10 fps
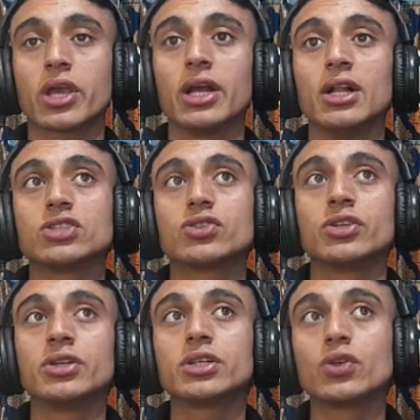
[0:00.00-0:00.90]
Okay, so
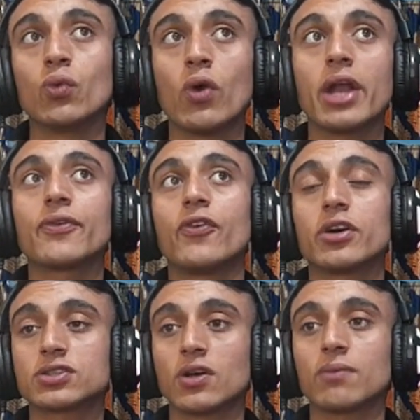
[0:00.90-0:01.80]
you need to wait
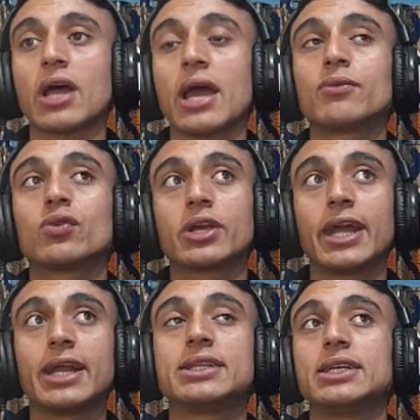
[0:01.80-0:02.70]
for some time to
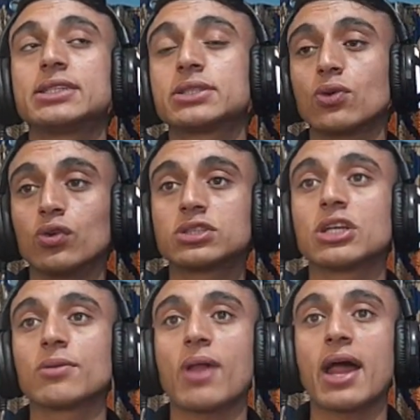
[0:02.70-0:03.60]
get this
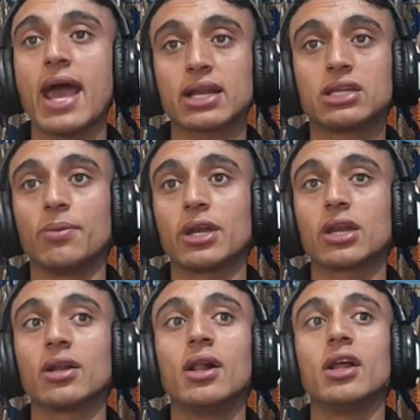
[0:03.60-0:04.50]
hosting plan
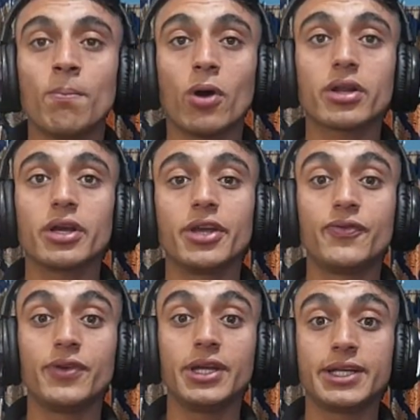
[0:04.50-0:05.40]
activated, but
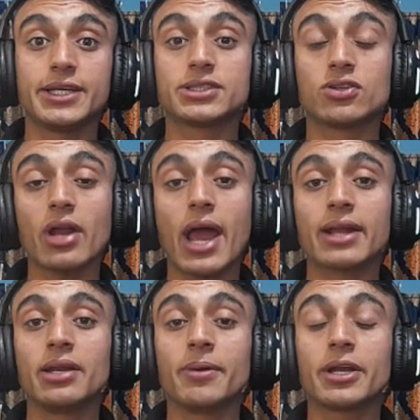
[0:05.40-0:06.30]
if it is not
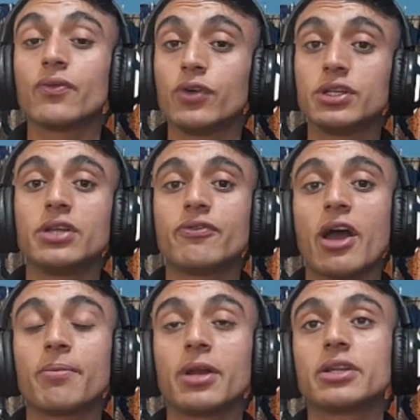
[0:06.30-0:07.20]
activated within
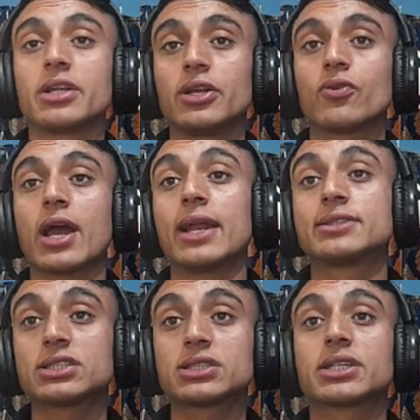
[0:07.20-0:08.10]
5 minutes, then you
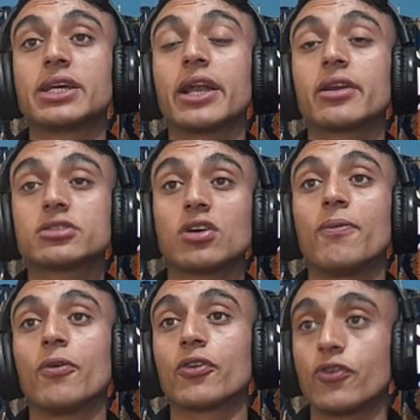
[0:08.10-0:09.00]
can just create a
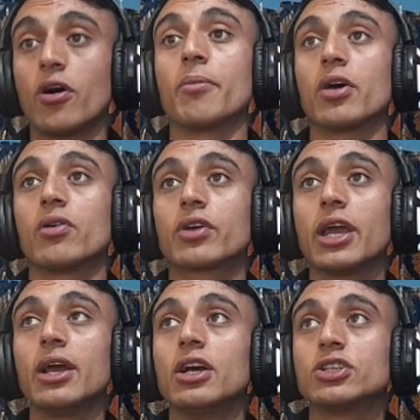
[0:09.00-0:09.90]
support from here.
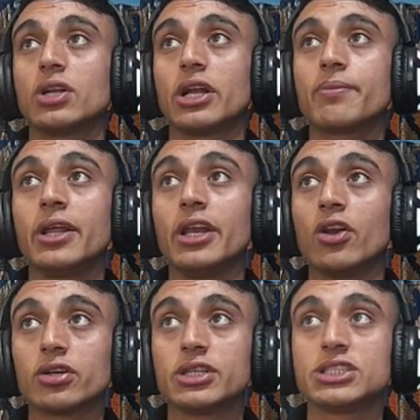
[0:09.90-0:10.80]
Okay, so let me
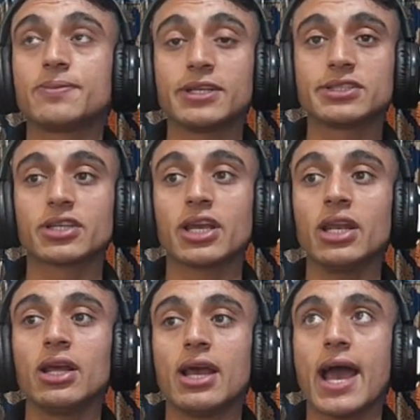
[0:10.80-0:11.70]
reload this page
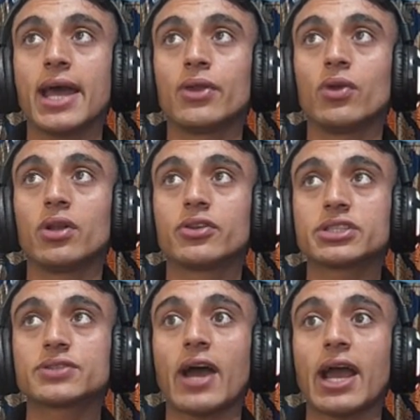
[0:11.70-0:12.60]
again and you will
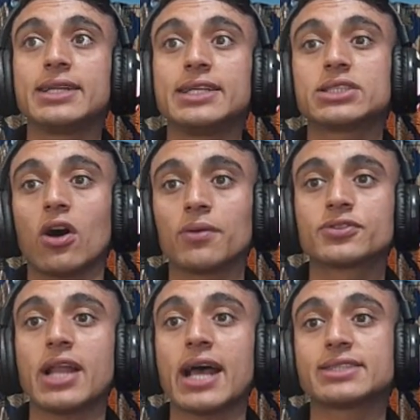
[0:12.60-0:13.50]
just find this
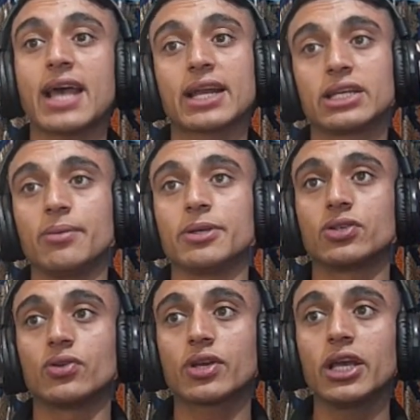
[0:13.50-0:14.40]
option as an
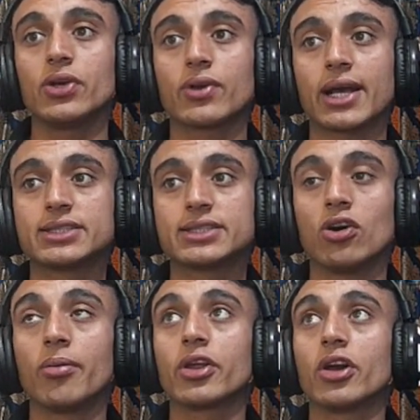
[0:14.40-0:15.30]
activation. Okay, you can see
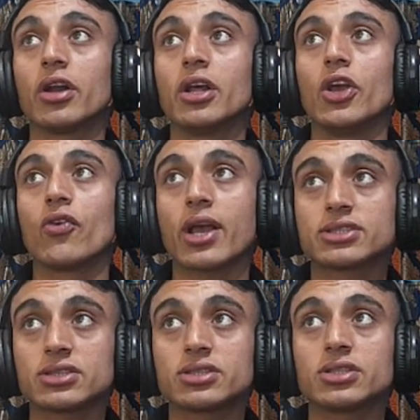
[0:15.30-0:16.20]
over here, you
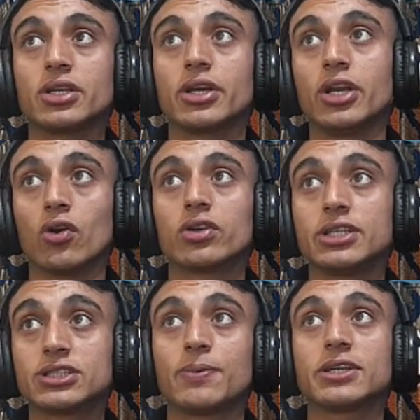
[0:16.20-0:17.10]
can just
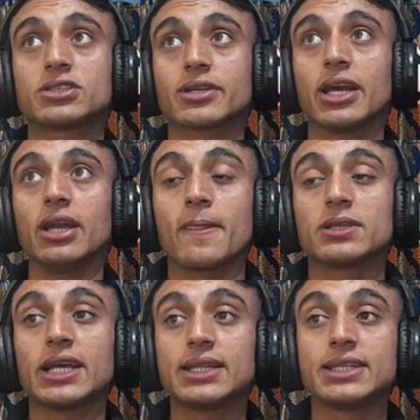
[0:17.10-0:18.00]
reload this page again,
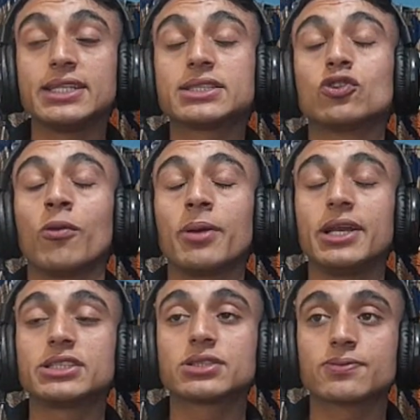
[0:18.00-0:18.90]
then this
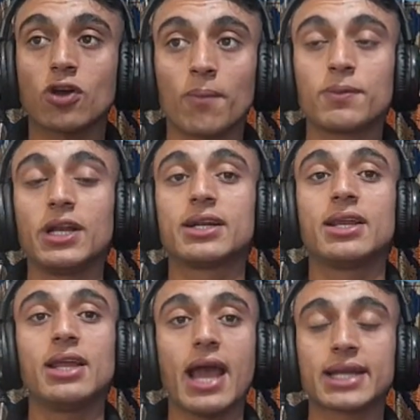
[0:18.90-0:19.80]
domain is
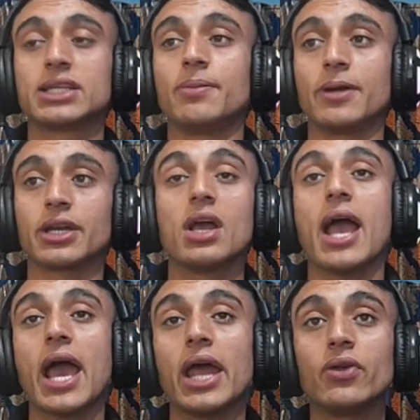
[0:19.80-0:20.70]
completely activated
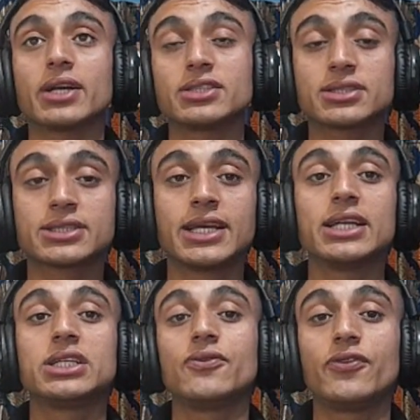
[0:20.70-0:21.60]
and you can just
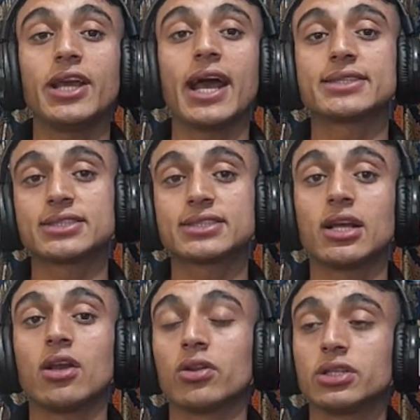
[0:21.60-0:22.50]
get the free
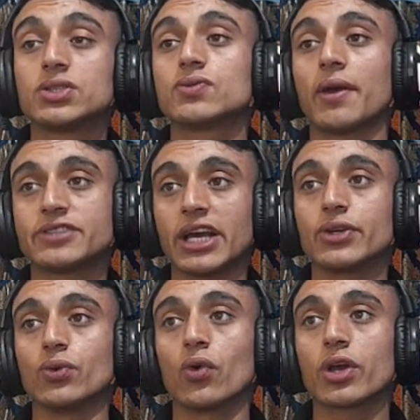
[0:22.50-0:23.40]
SSL on this
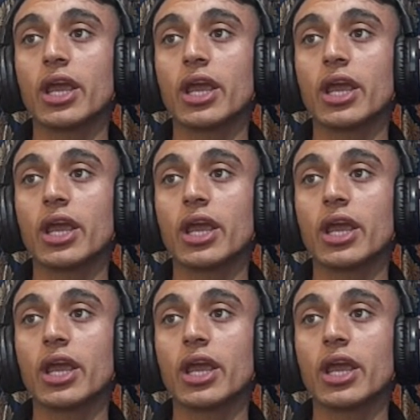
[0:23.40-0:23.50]
website too.